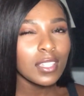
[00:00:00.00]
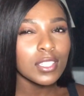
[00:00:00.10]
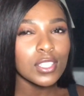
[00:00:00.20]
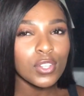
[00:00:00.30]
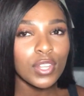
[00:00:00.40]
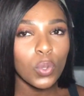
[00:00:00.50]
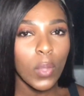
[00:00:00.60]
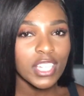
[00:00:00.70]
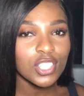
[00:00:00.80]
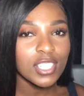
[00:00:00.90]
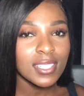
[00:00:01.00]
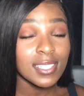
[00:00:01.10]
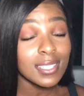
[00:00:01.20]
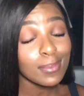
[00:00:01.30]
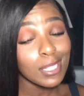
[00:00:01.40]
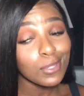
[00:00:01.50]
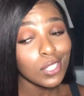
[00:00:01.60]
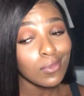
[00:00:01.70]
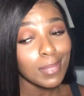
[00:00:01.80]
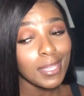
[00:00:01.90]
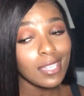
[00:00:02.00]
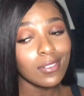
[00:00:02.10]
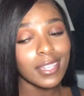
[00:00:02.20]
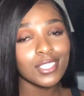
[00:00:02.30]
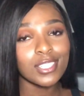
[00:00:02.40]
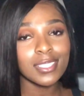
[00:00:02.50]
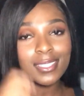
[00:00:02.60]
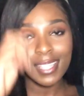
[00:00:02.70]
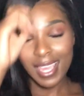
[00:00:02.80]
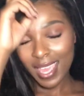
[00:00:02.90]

to certain questions, because sometimes you get repeat questions,